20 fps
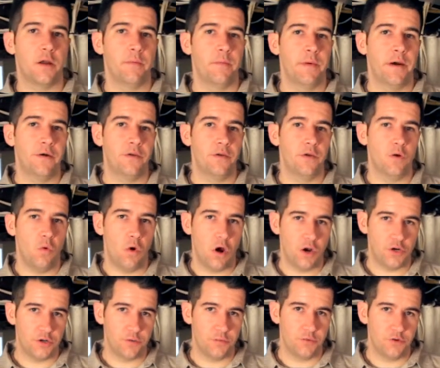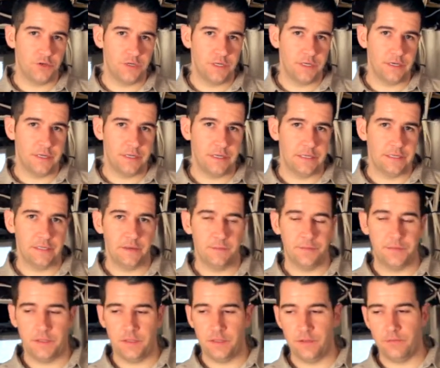about your washing machine. It's
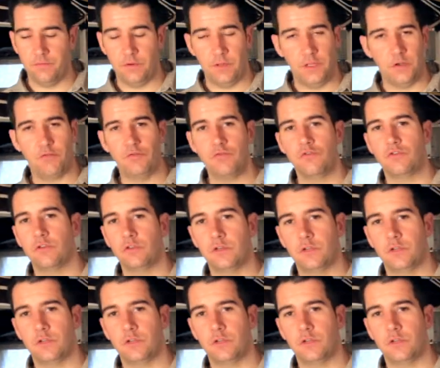something that's really crucial